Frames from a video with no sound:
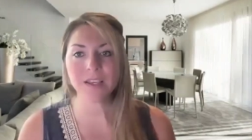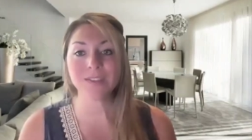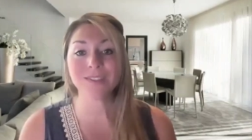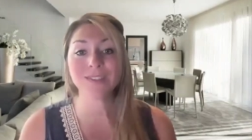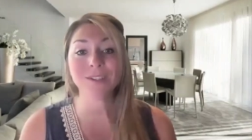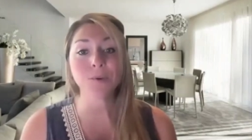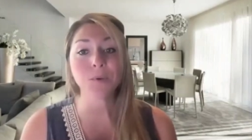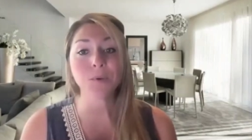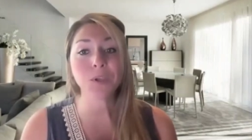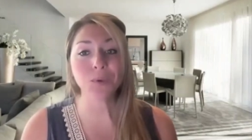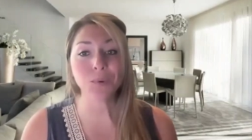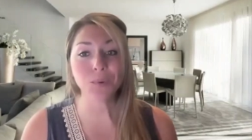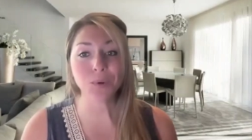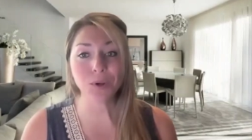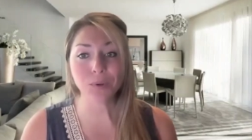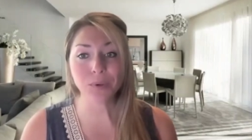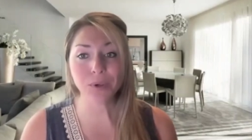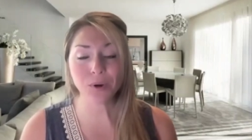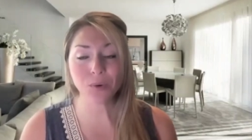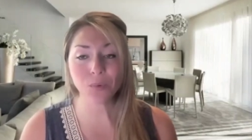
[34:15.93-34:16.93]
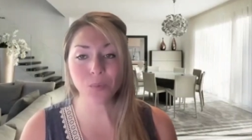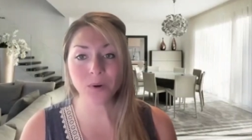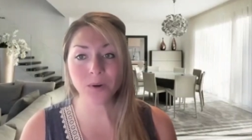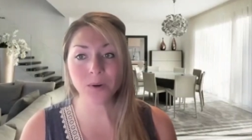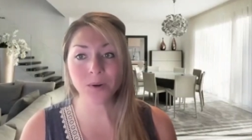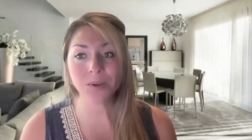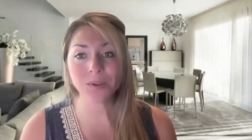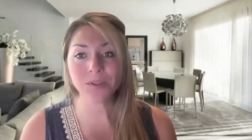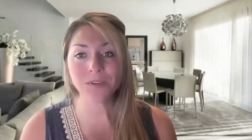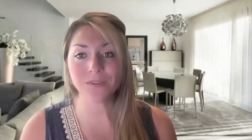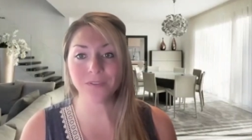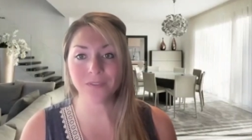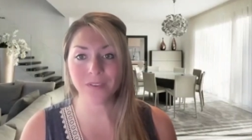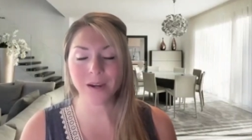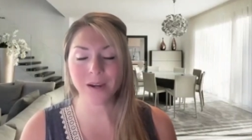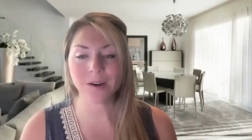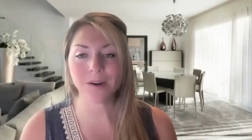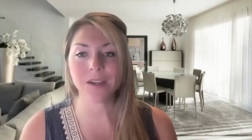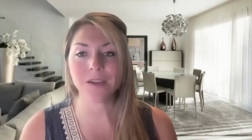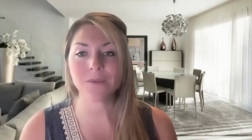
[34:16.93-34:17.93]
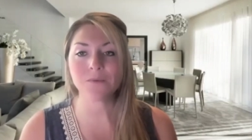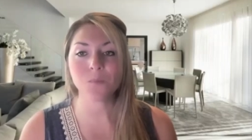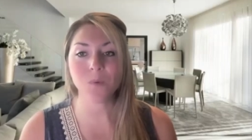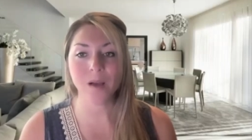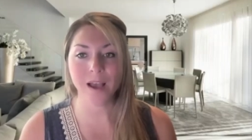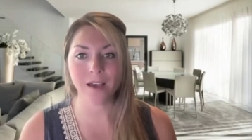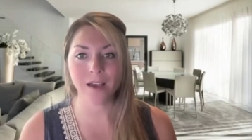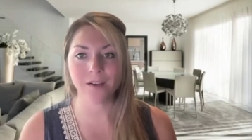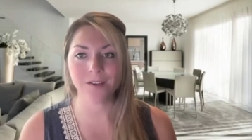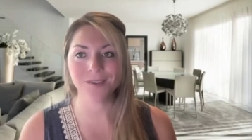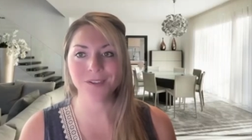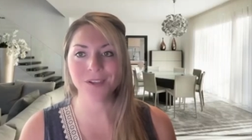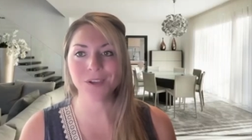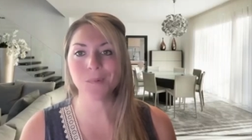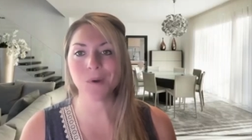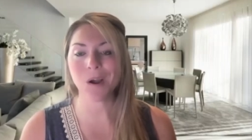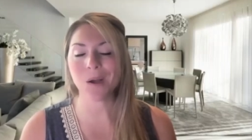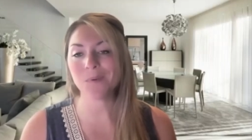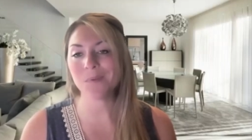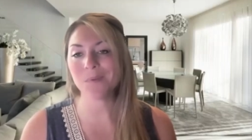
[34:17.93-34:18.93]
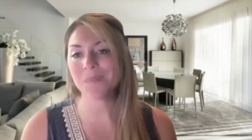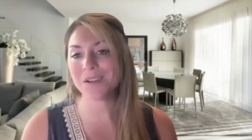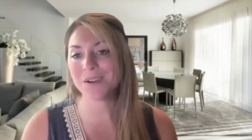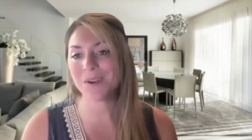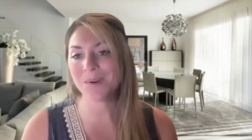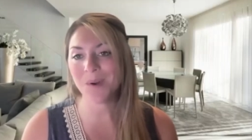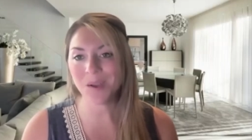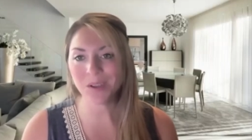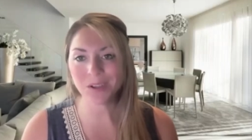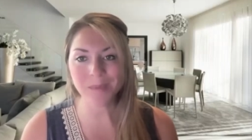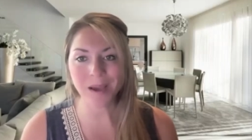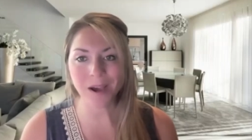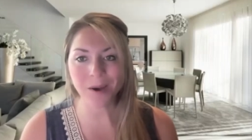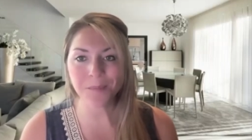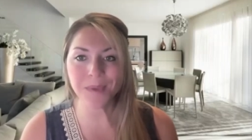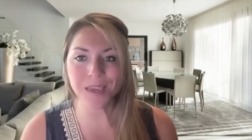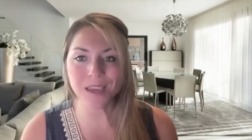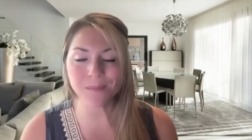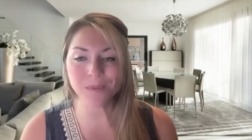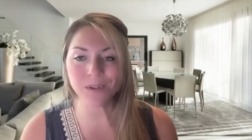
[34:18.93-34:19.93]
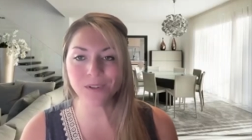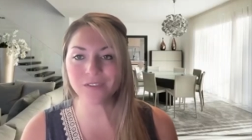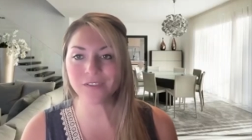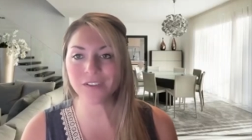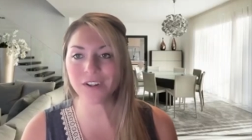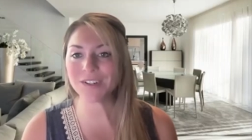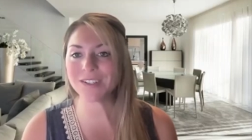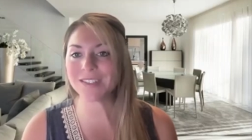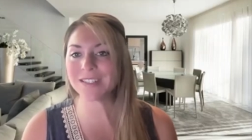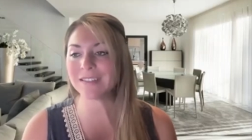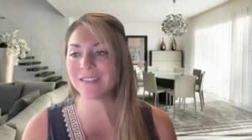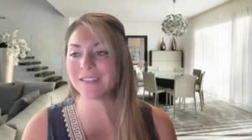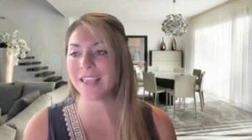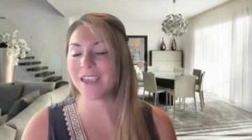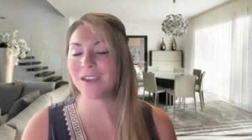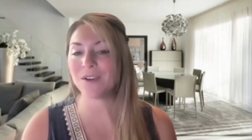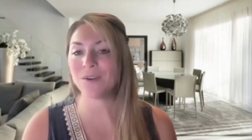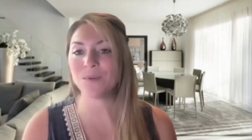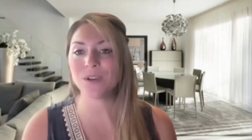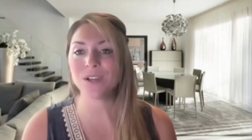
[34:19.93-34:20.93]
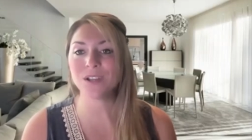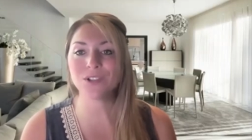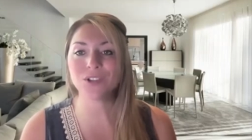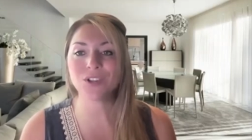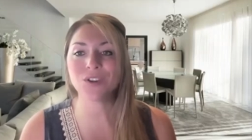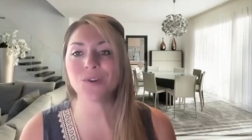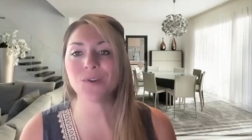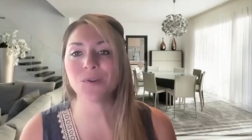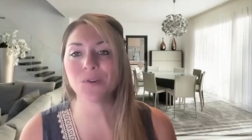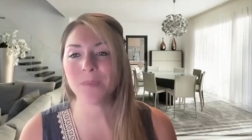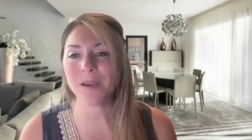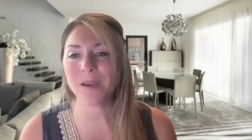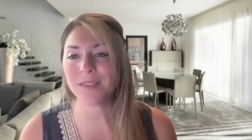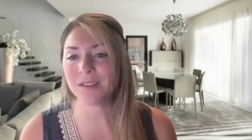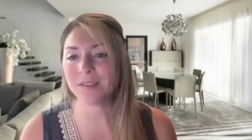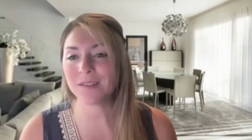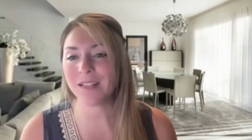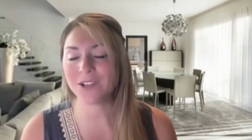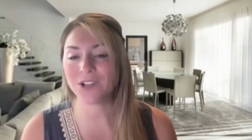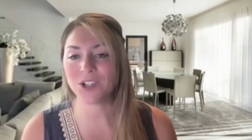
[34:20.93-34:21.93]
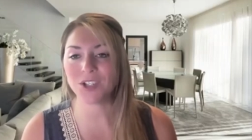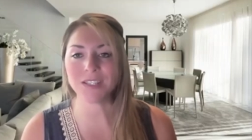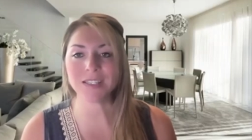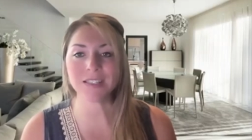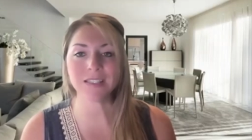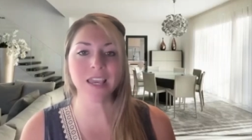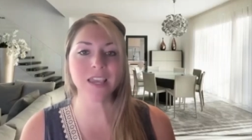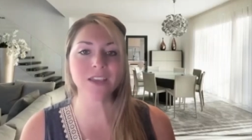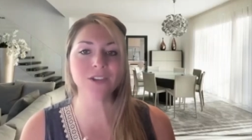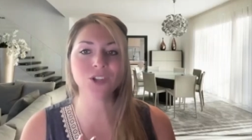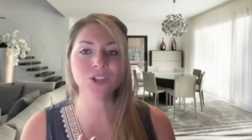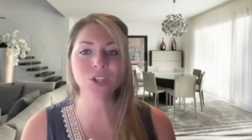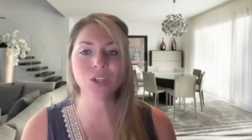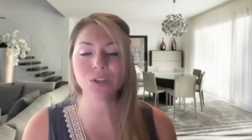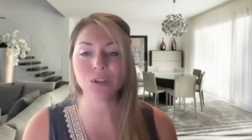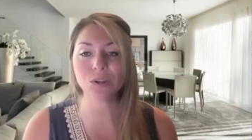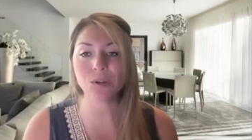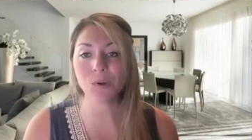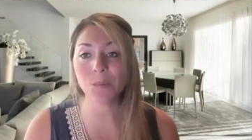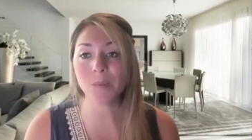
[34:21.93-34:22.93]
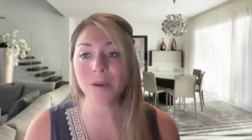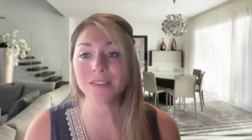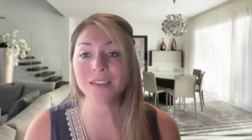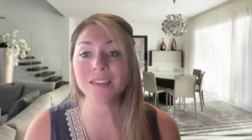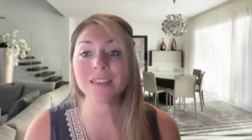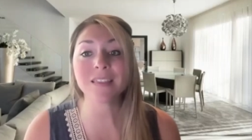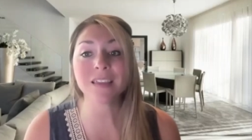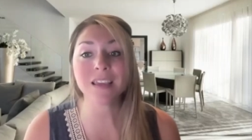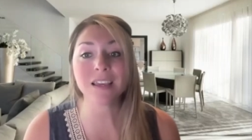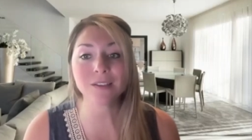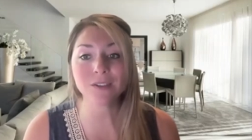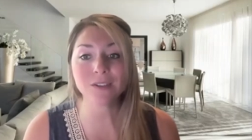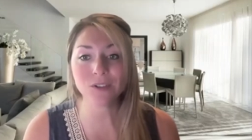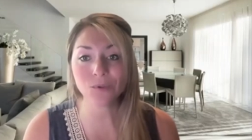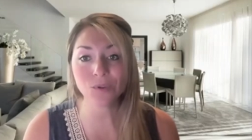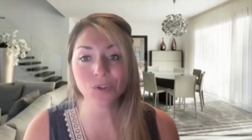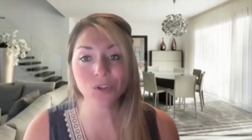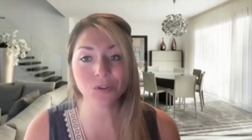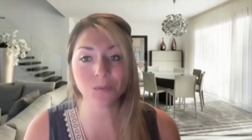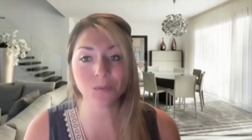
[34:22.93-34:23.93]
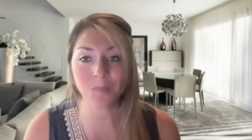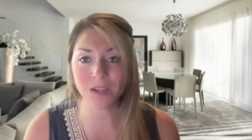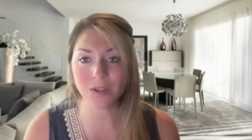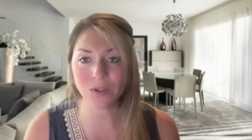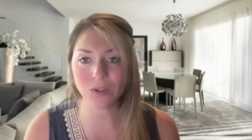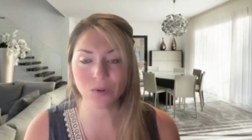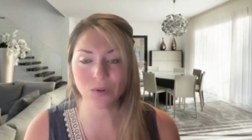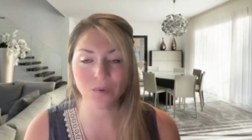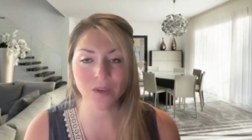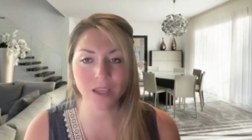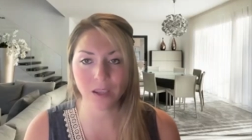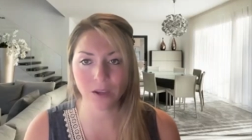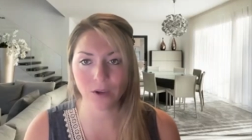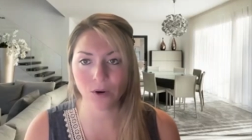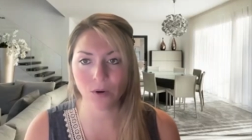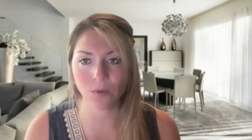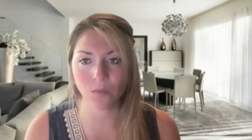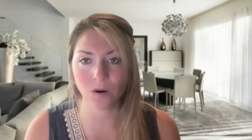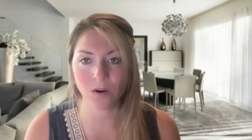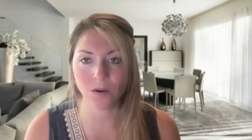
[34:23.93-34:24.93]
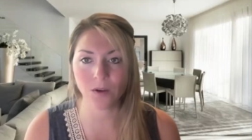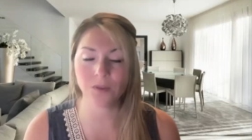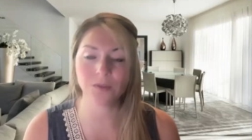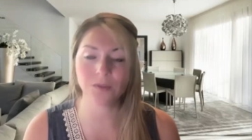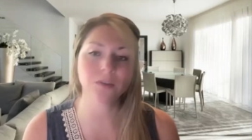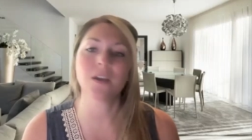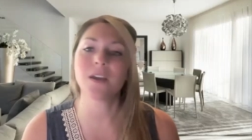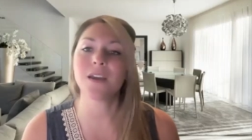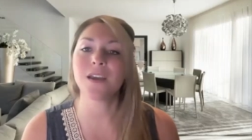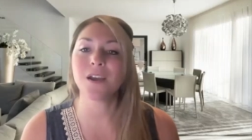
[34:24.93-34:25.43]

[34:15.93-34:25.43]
So you know your world very well. You probably know all about people first language, you know about the legislation, you know about the things you should be doing in your world.